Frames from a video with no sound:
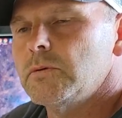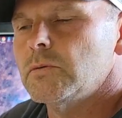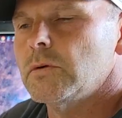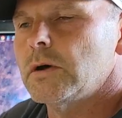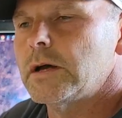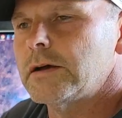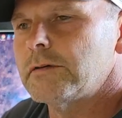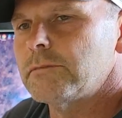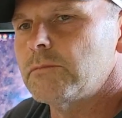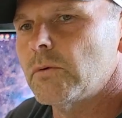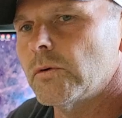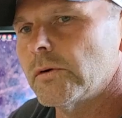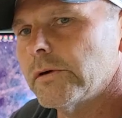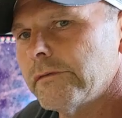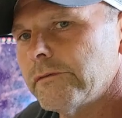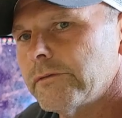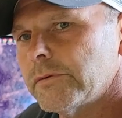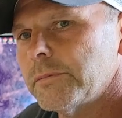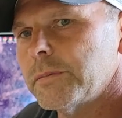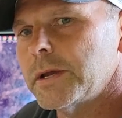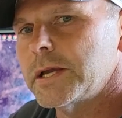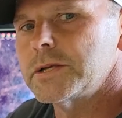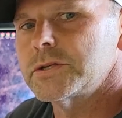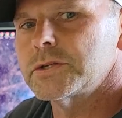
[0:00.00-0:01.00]
We'll have more
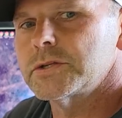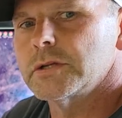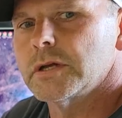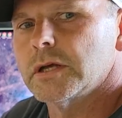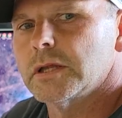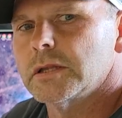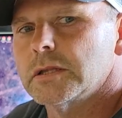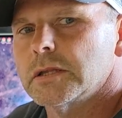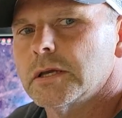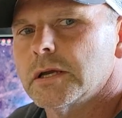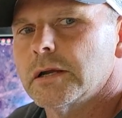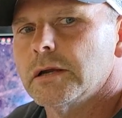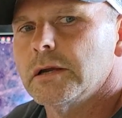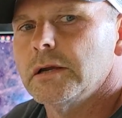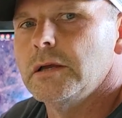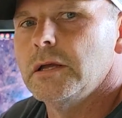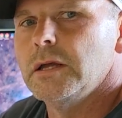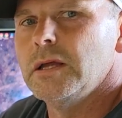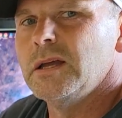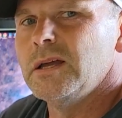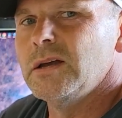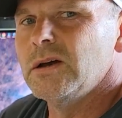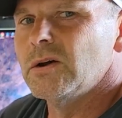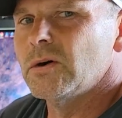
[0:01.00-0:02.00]
information on there,
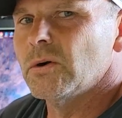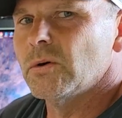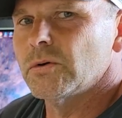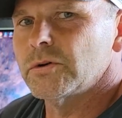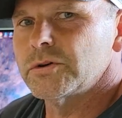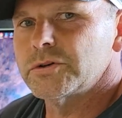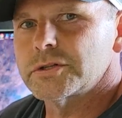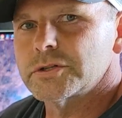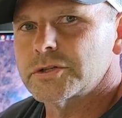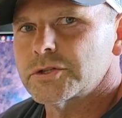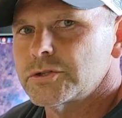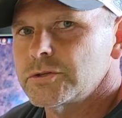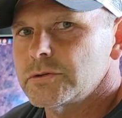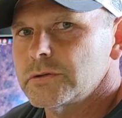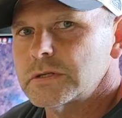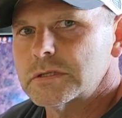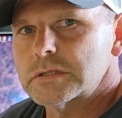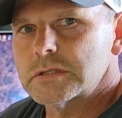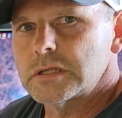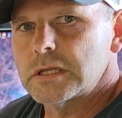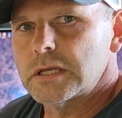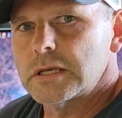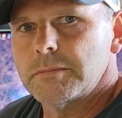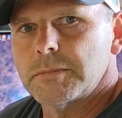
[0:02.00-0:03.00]
or just shoot
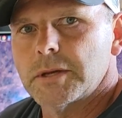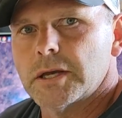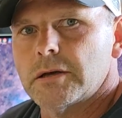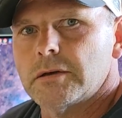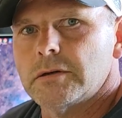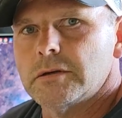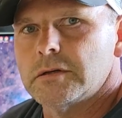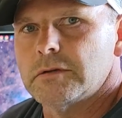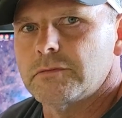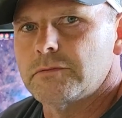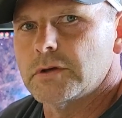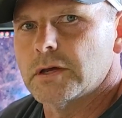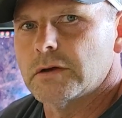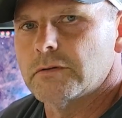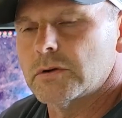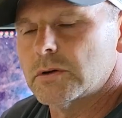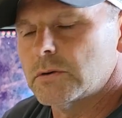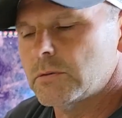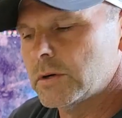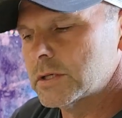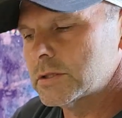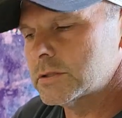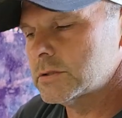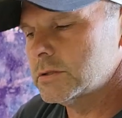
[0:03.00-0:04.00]
us an email if you have a
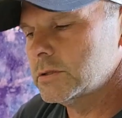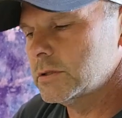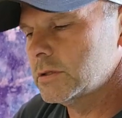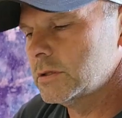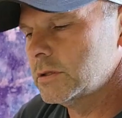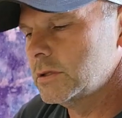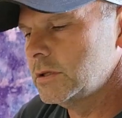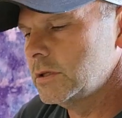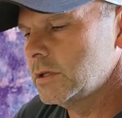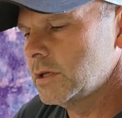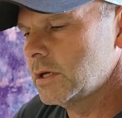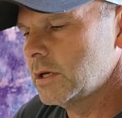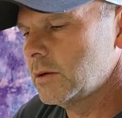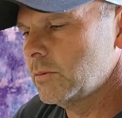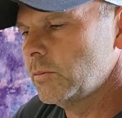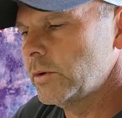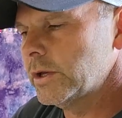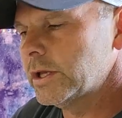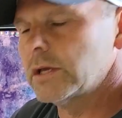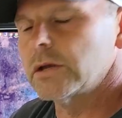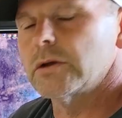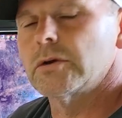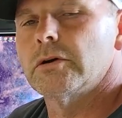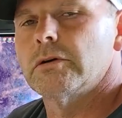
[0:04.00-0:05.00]
question.
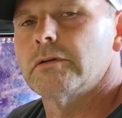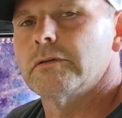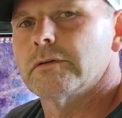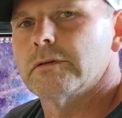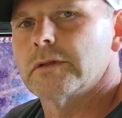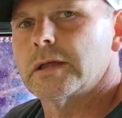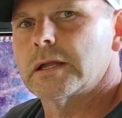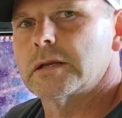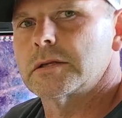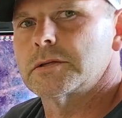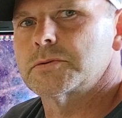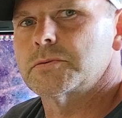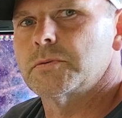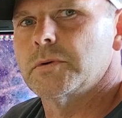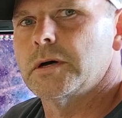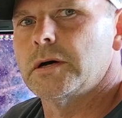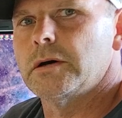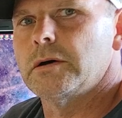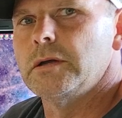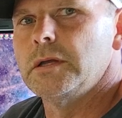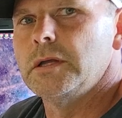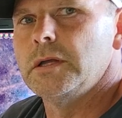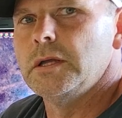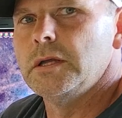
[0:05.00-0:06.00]
We can go over that as
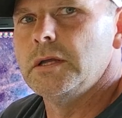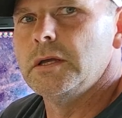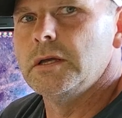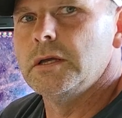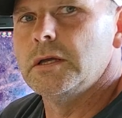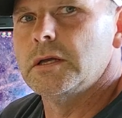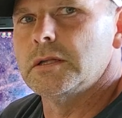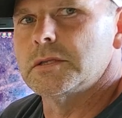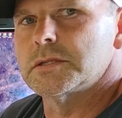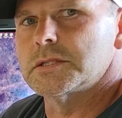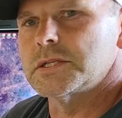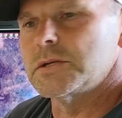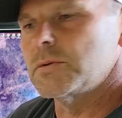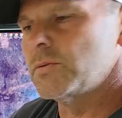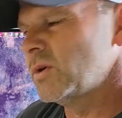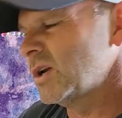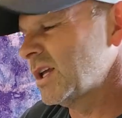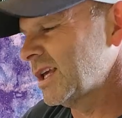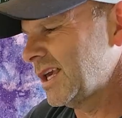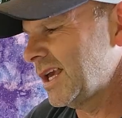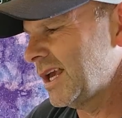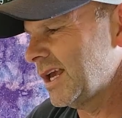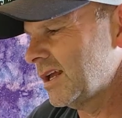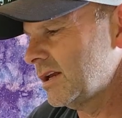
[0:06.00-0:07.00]
well and see what
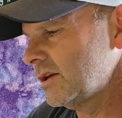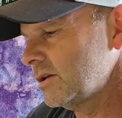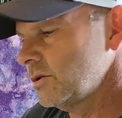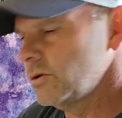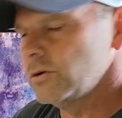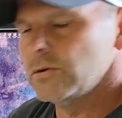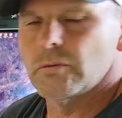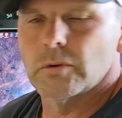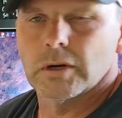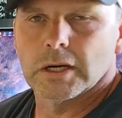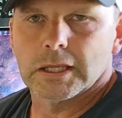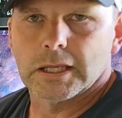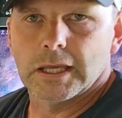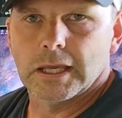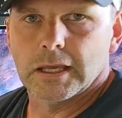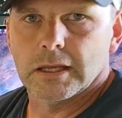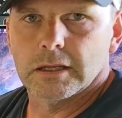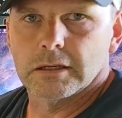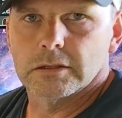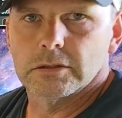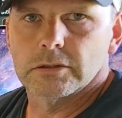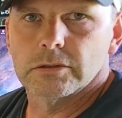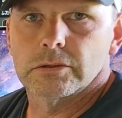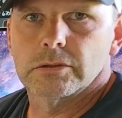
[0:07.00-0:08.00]
it can do, what it
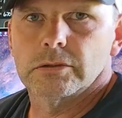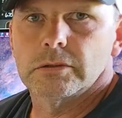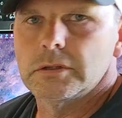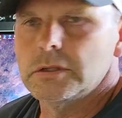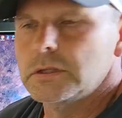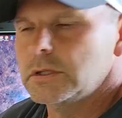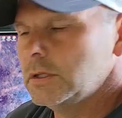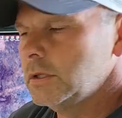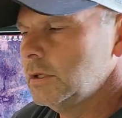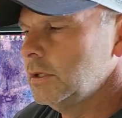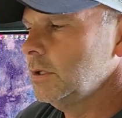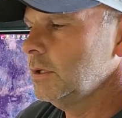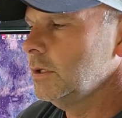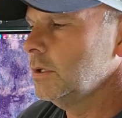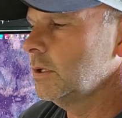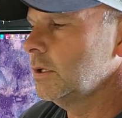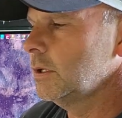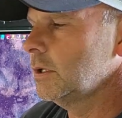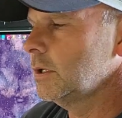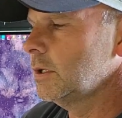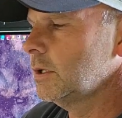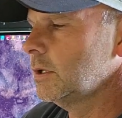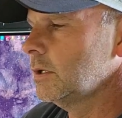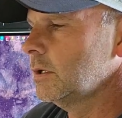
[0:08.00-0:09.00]
can't do,
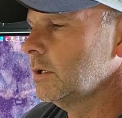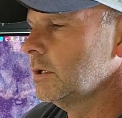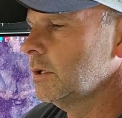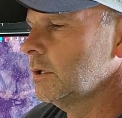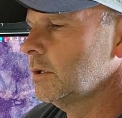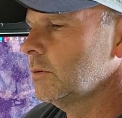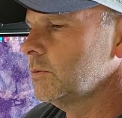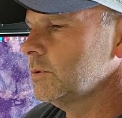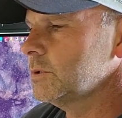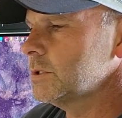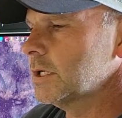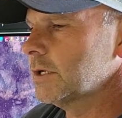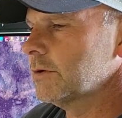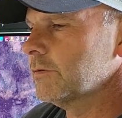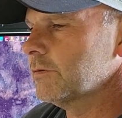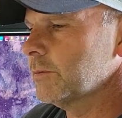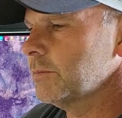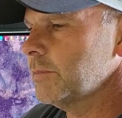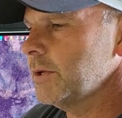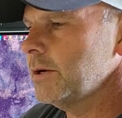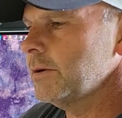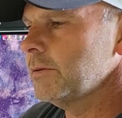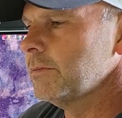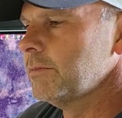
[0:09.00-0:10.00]
and we'll take it
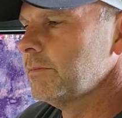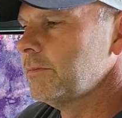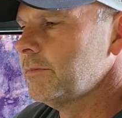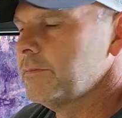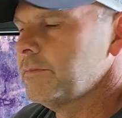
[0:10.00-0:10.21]
from there.